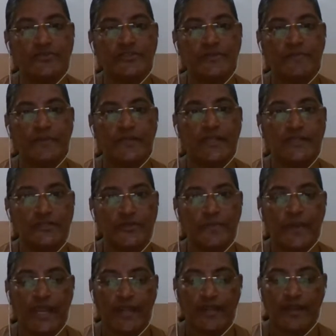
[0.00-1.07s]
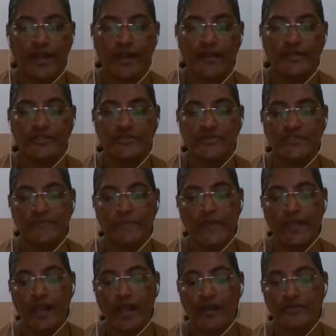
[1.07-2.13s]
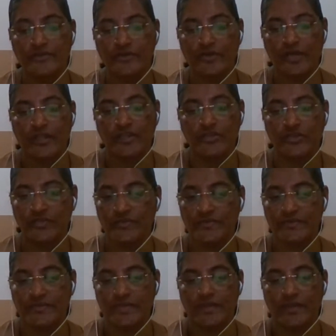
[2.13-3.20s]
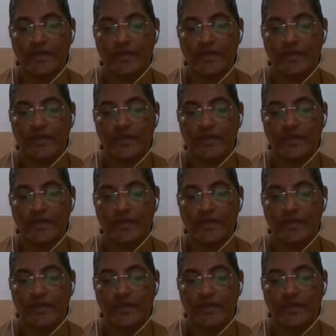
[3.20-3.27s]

need to be encouraged to speak out on issues